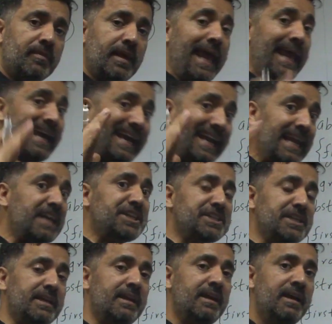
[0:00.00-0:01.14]
a
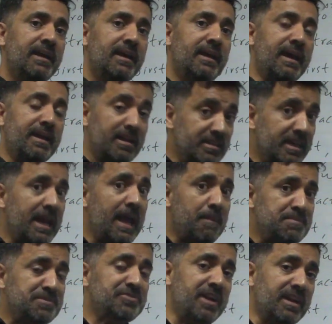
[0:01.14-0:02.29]
collection, another
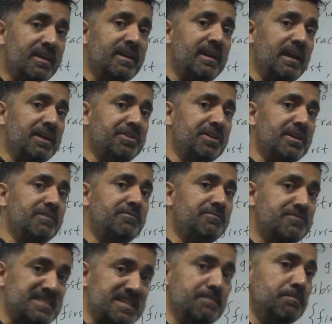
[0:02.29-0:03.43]
abstract collection of
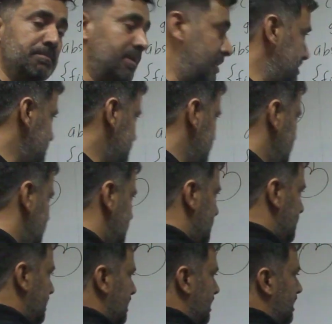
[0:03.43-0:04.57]
symbols.
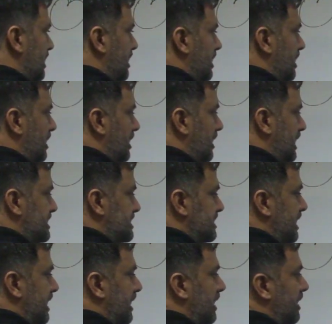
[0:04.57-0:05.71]
Let's
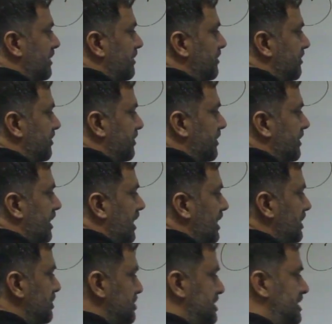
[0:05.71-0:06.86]
say I
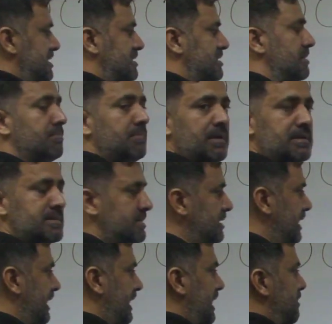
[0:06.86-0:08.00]
use these symbols
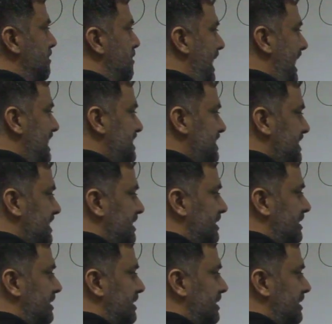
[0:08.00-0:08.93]
and I match